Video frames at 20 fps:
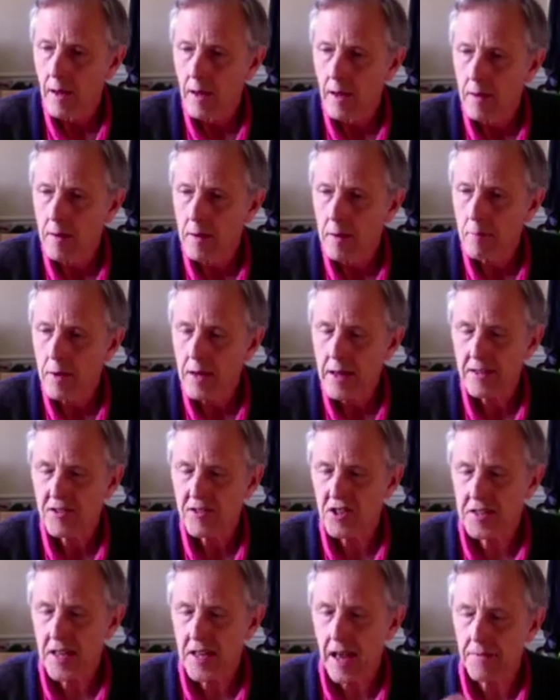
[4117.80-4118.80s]
It
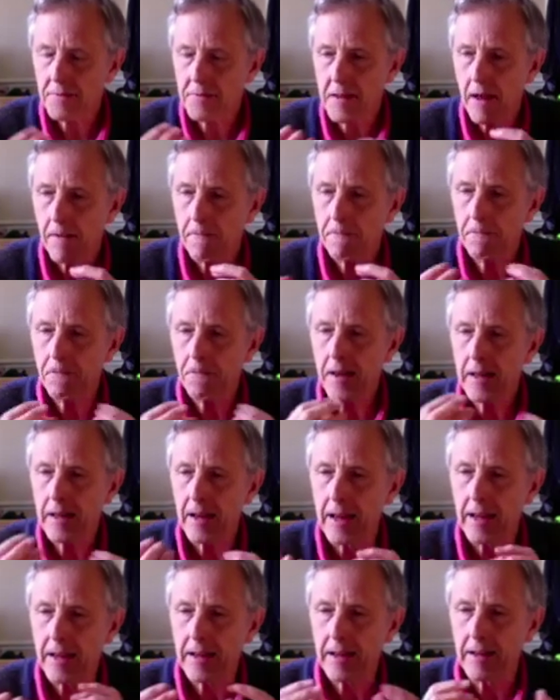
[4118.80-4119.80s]
just has that
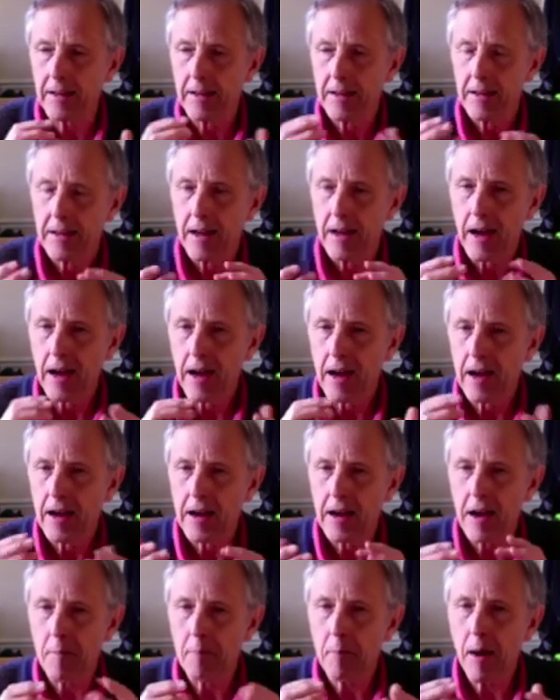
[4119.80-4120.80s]
feeling
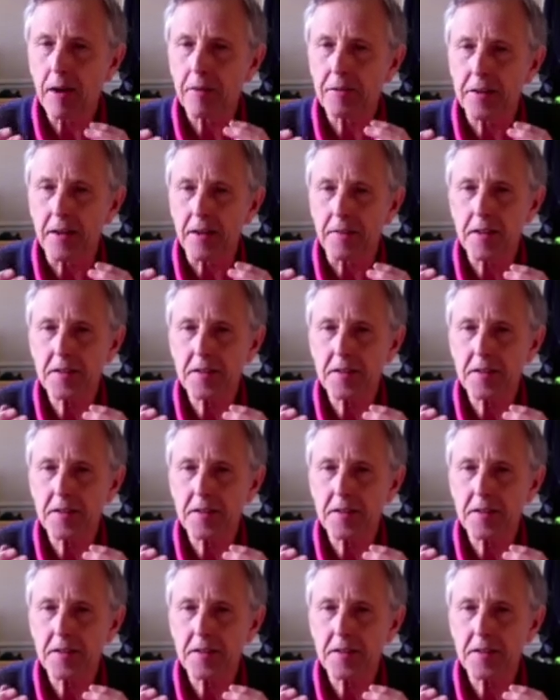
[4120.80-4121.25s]
about it.